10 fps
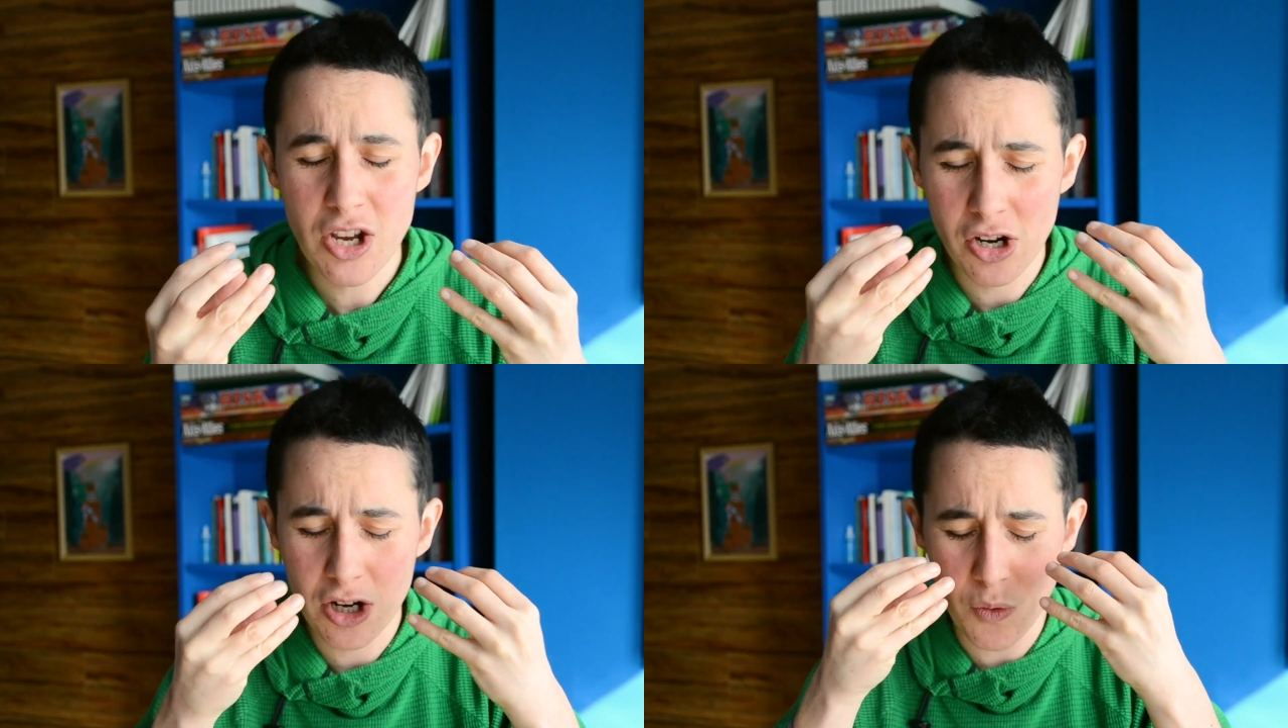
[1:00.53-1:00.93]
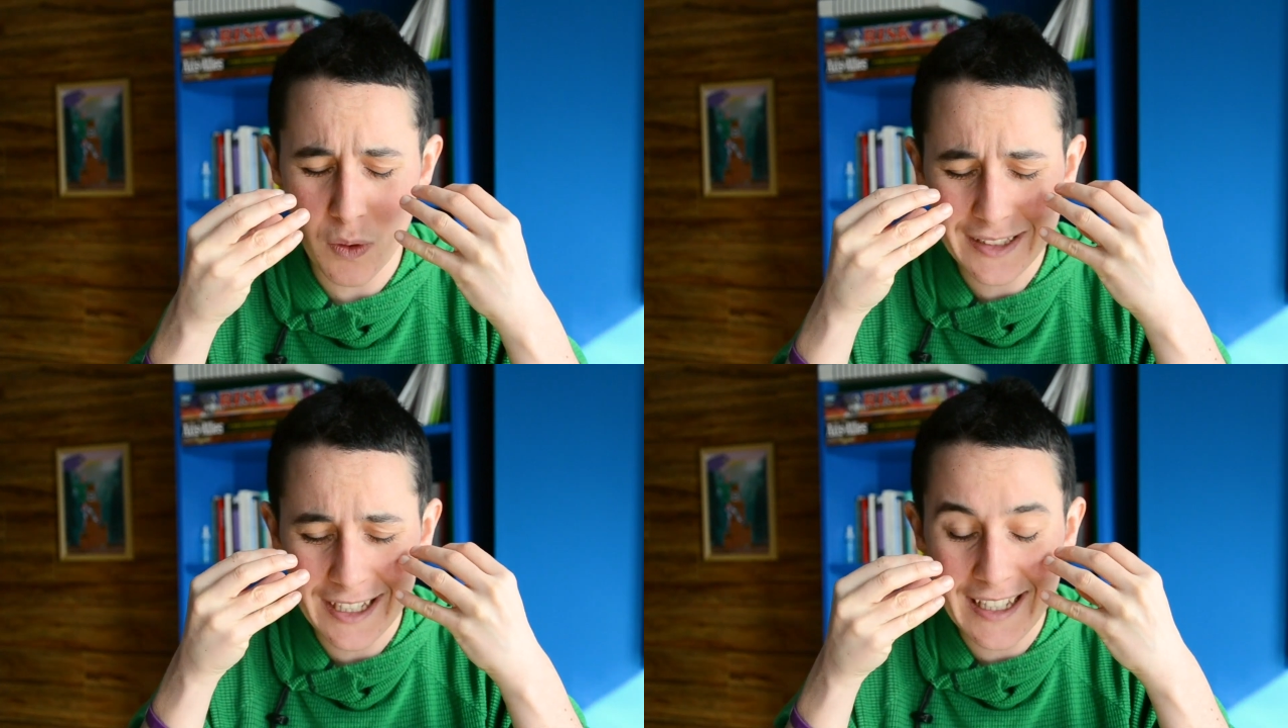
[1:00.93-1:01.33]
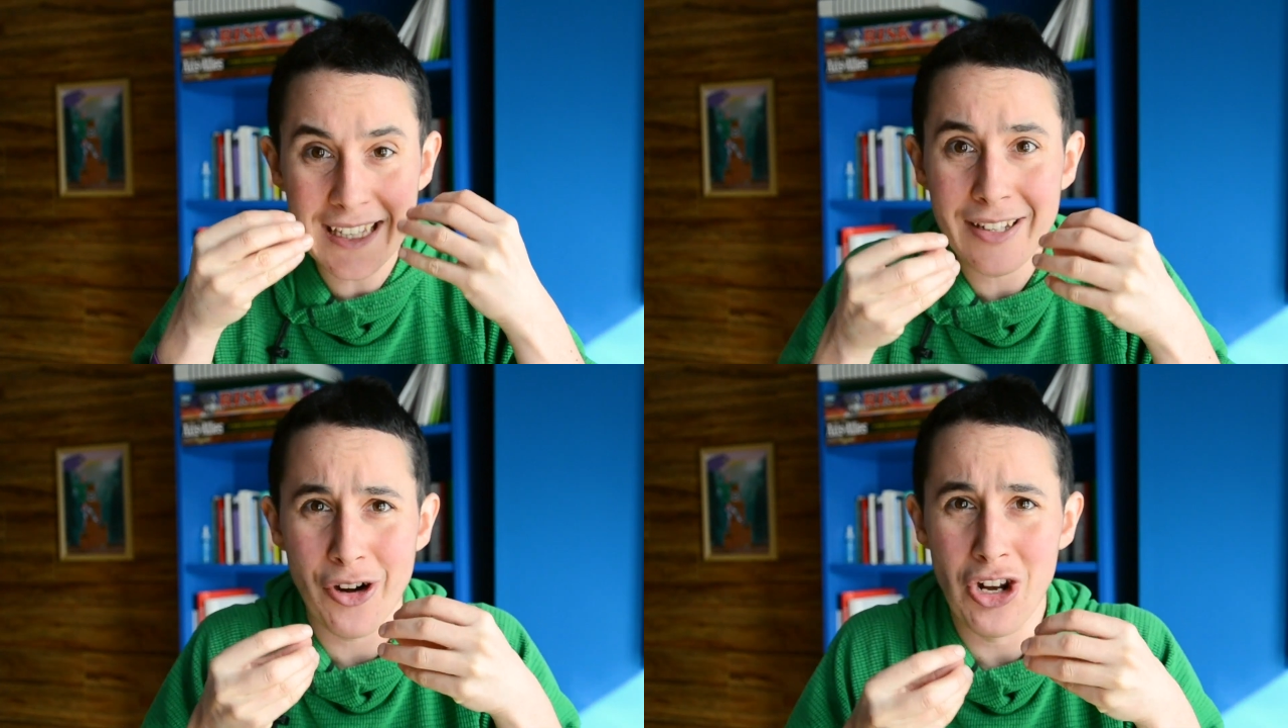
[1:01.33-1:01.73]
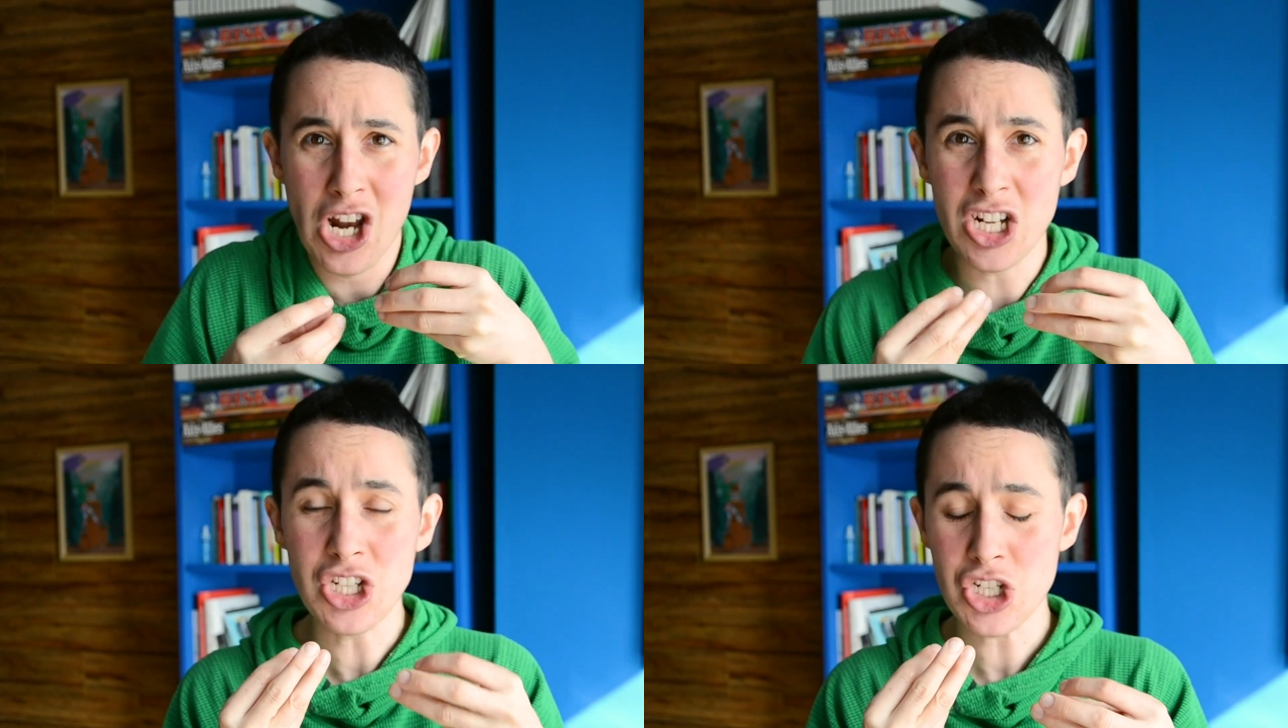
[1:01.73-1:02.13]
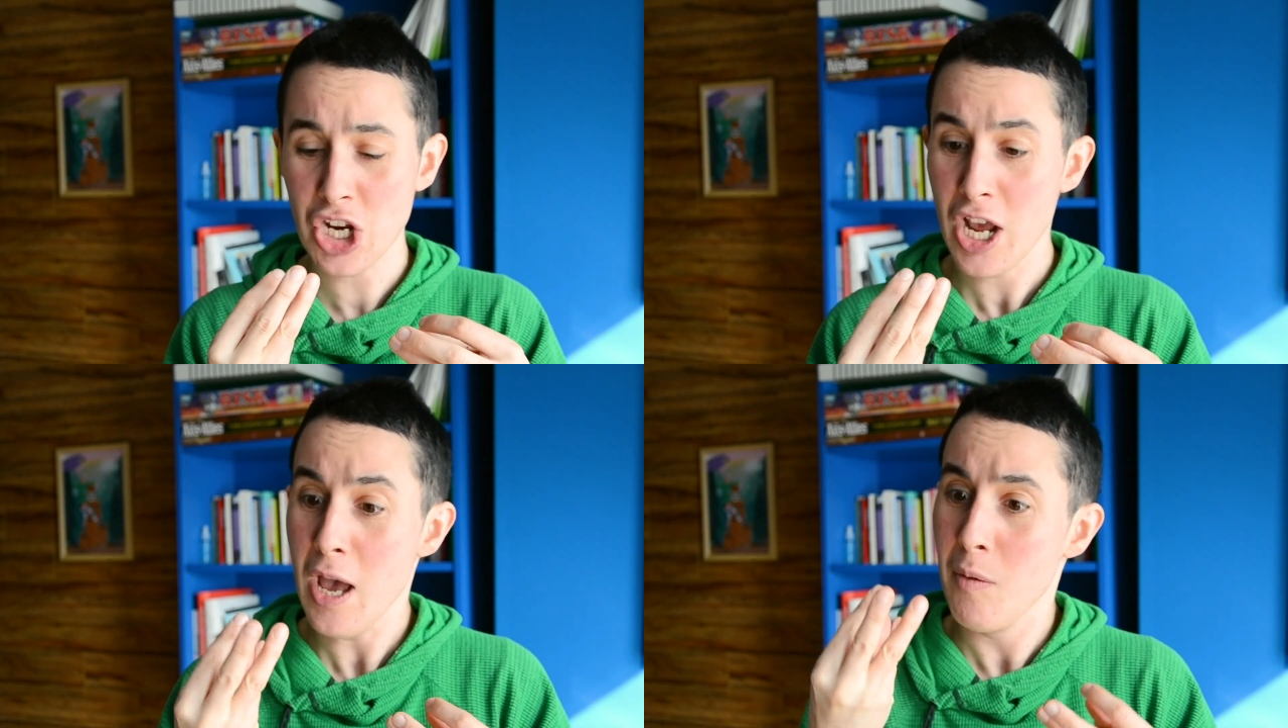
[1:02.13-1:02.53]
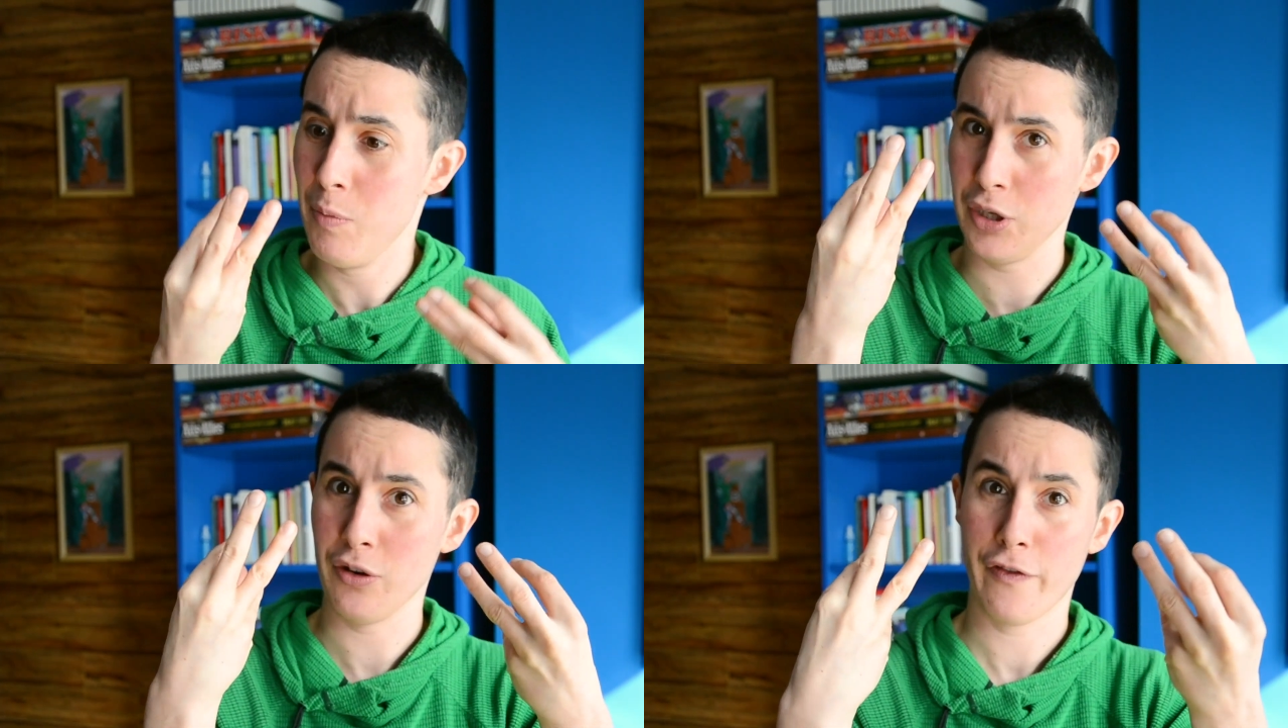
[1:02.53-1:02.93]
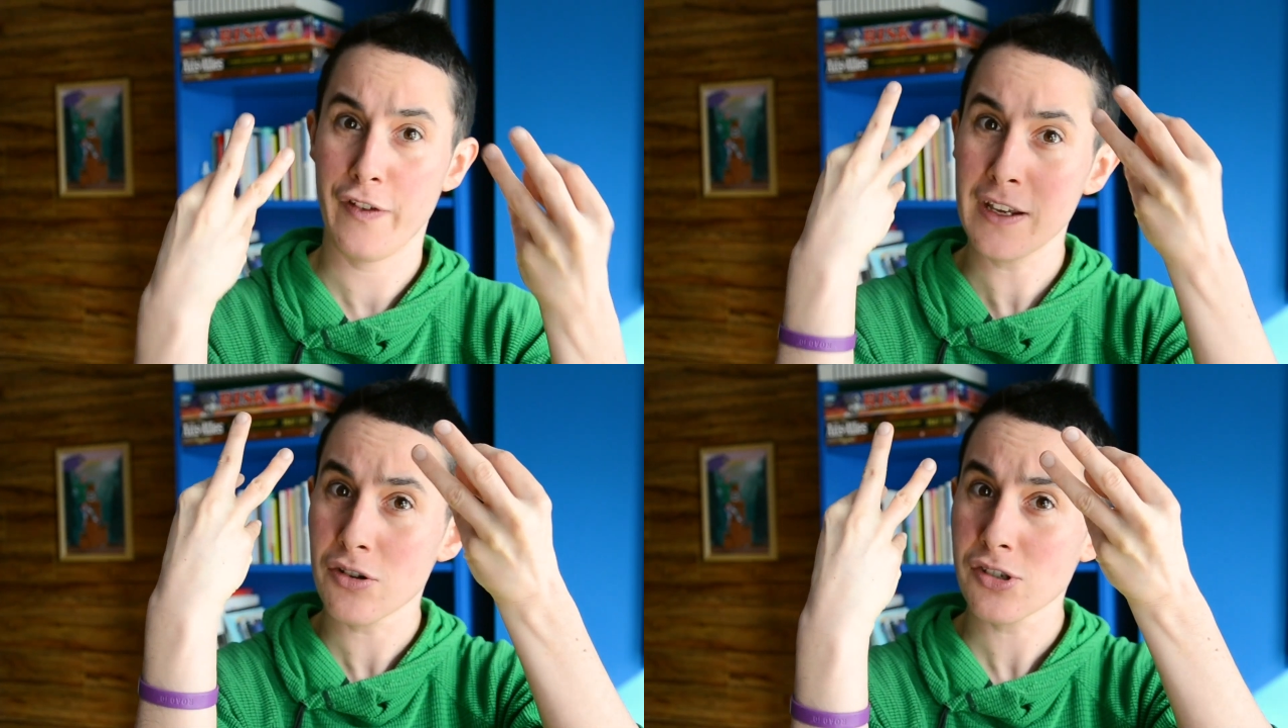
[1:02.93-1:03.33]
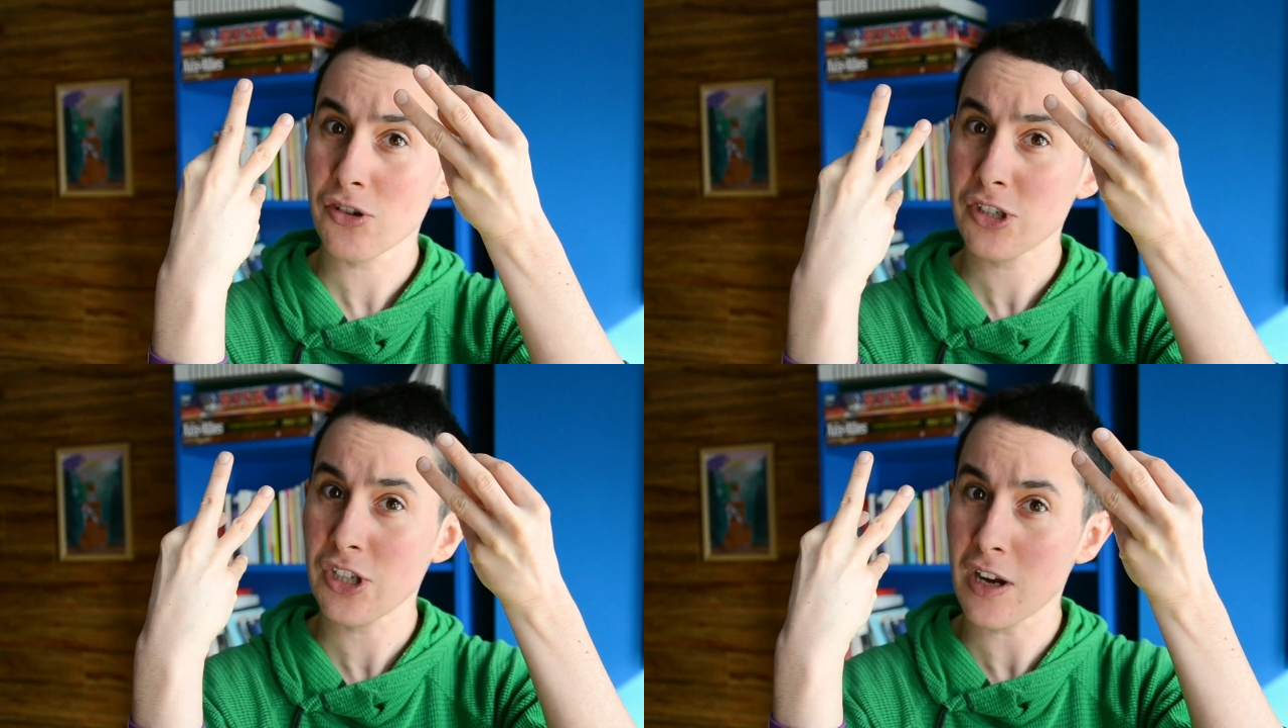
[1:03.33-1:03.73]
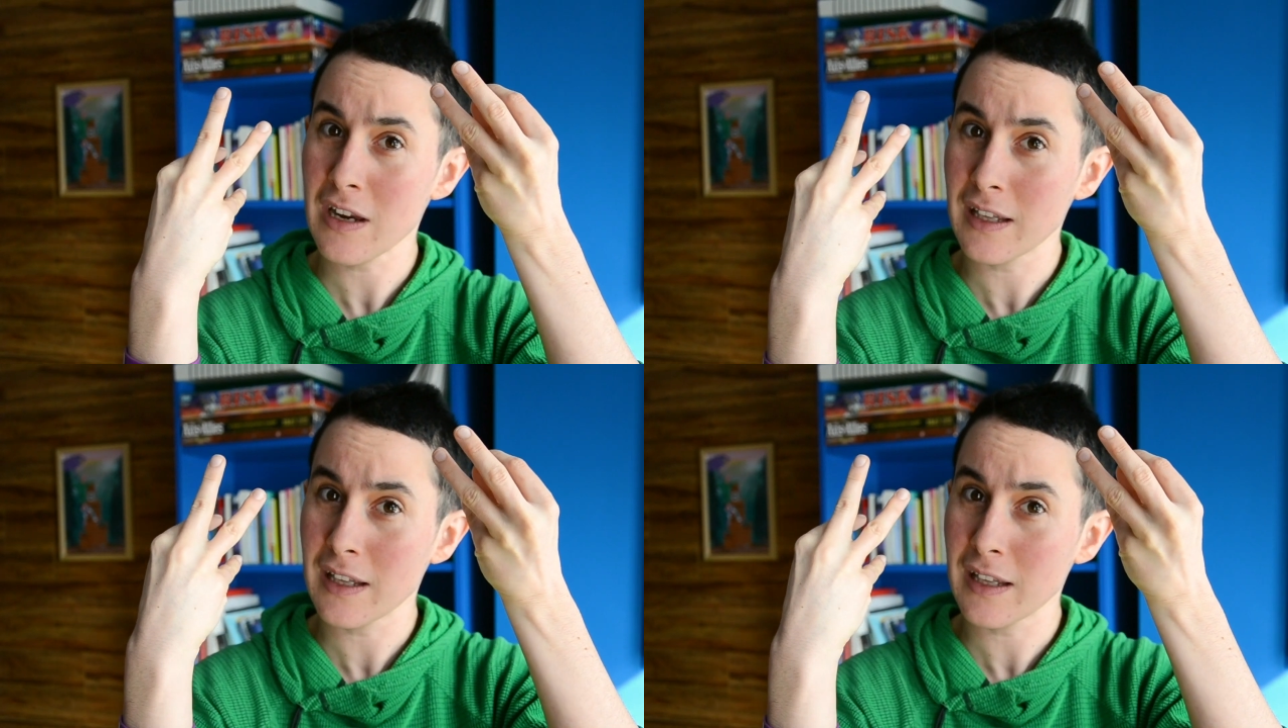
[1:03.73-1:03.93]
you're gonna want to eat your lunch, but your fingers are stuck